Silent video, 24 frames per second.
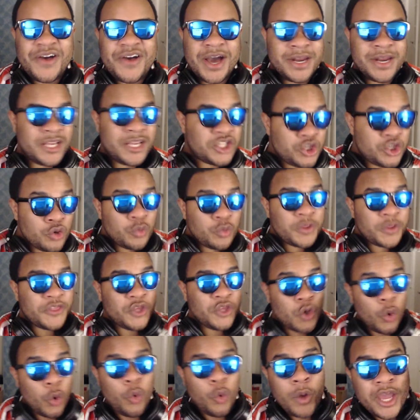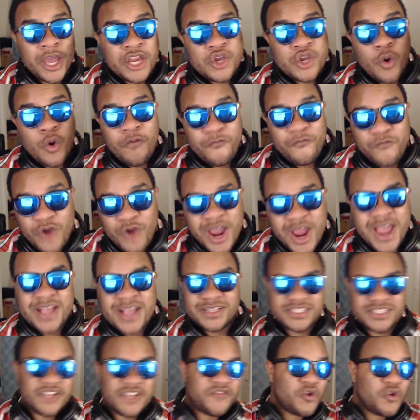Unless you're with you and your
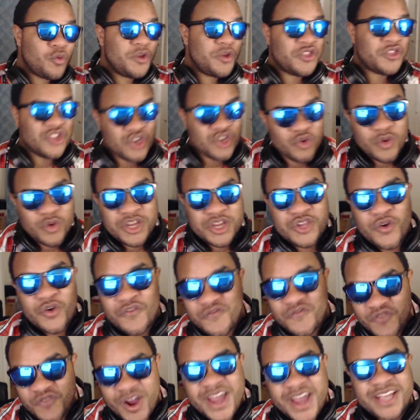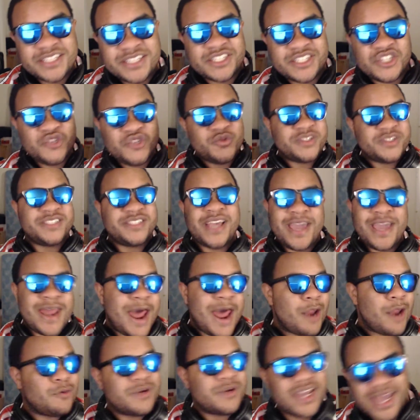friends. If you're with you and your friends and you say it,
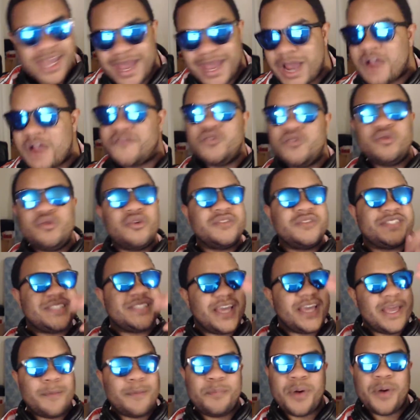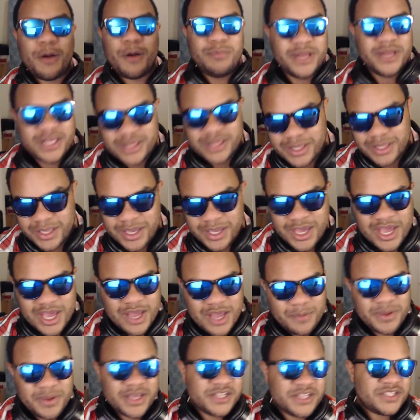I don't care. If you don't say it publicly
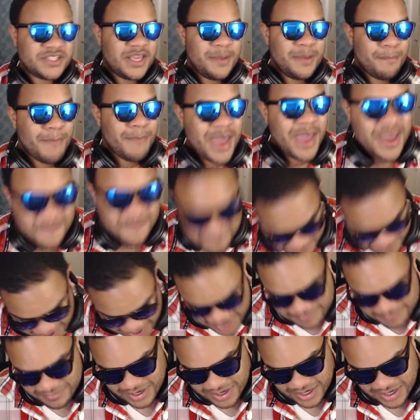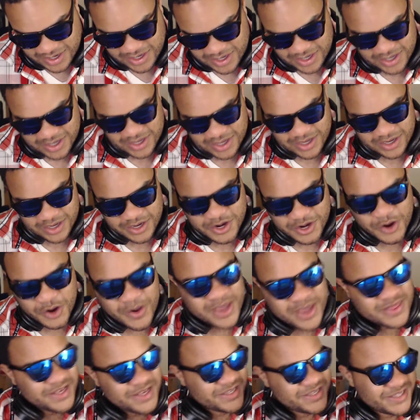because it may offend me,
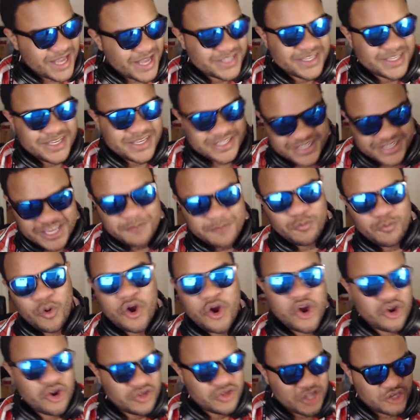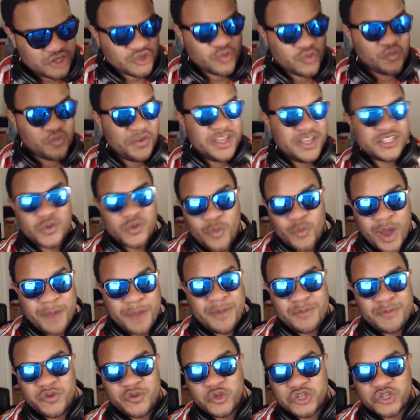and that's a deep word. There's a reason why
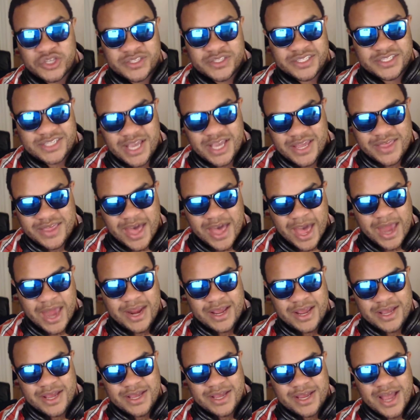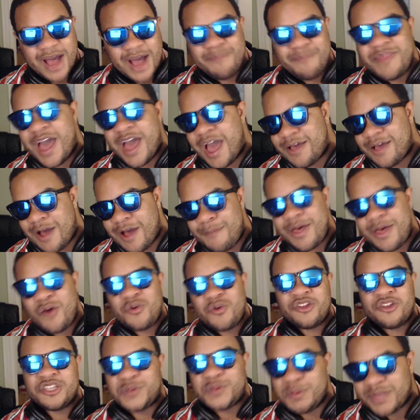maybe you shouldn't say that. I'm not one
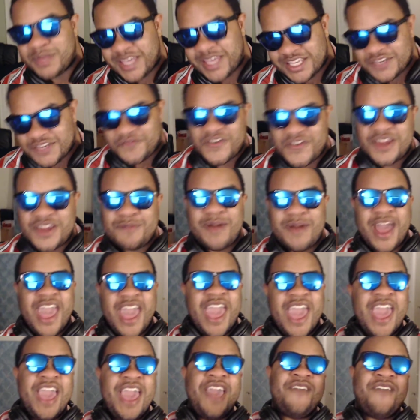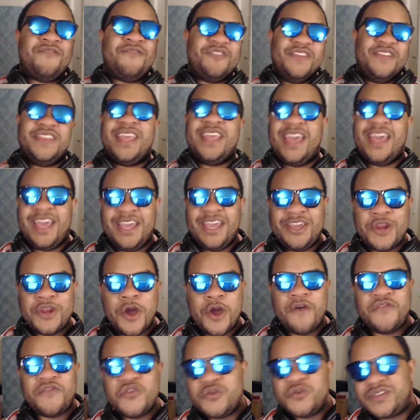of those people that gets offended by everything.
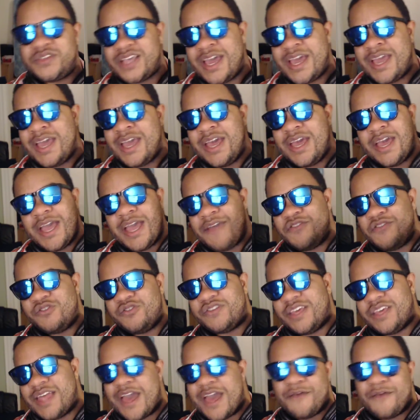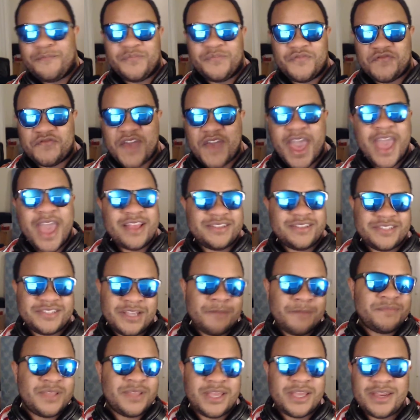If you say that fat
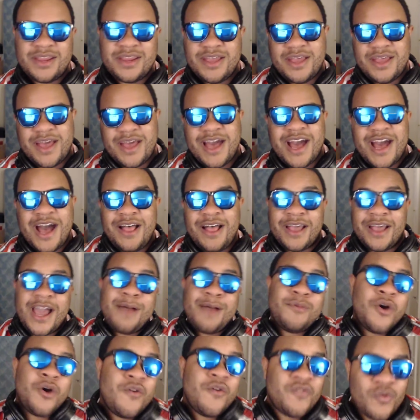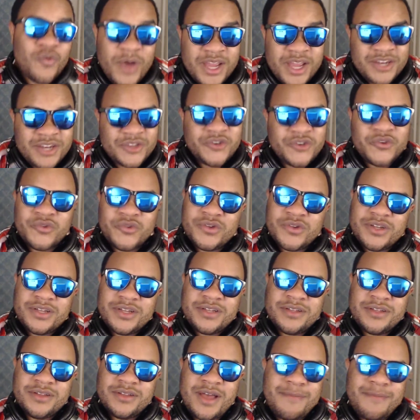something, I'm an overweight dude.
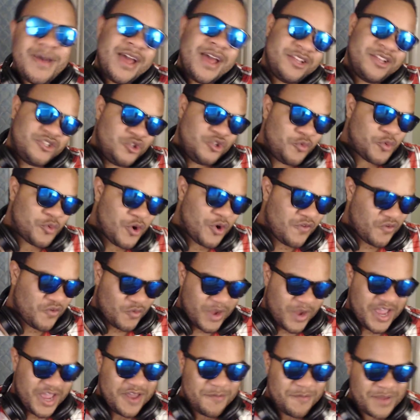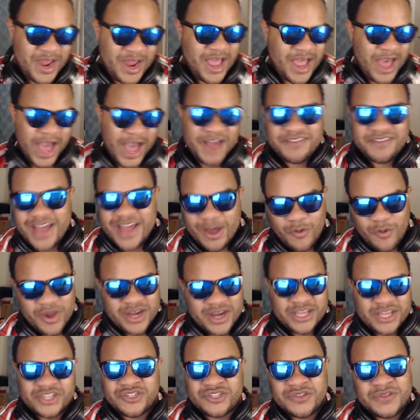I'm not super overweight, but I've got
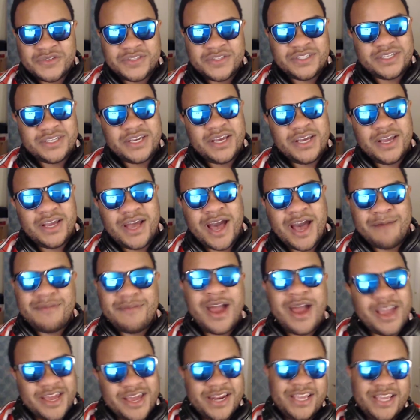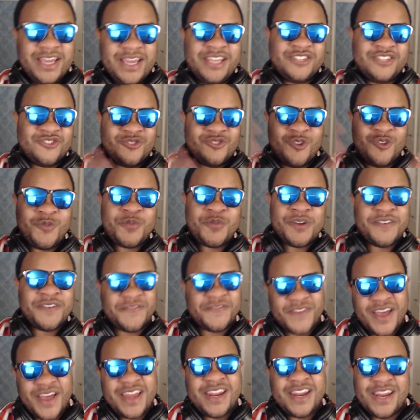weight issues. I'm not gonna get super
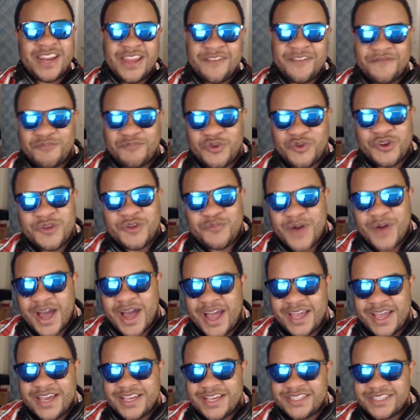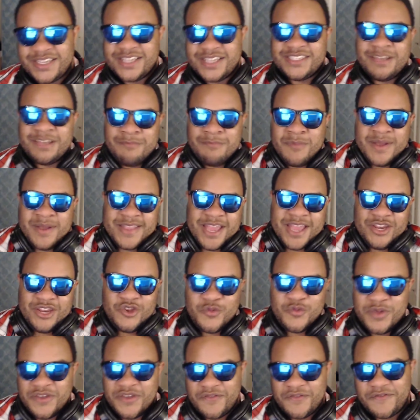offended if PewDiePie said something about that
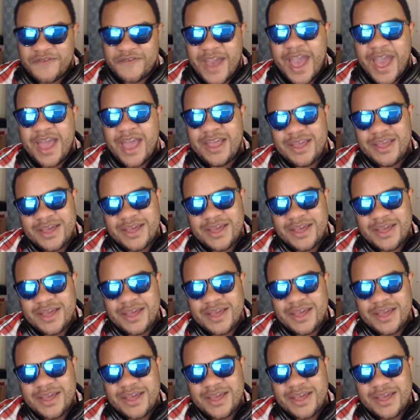dude being fat.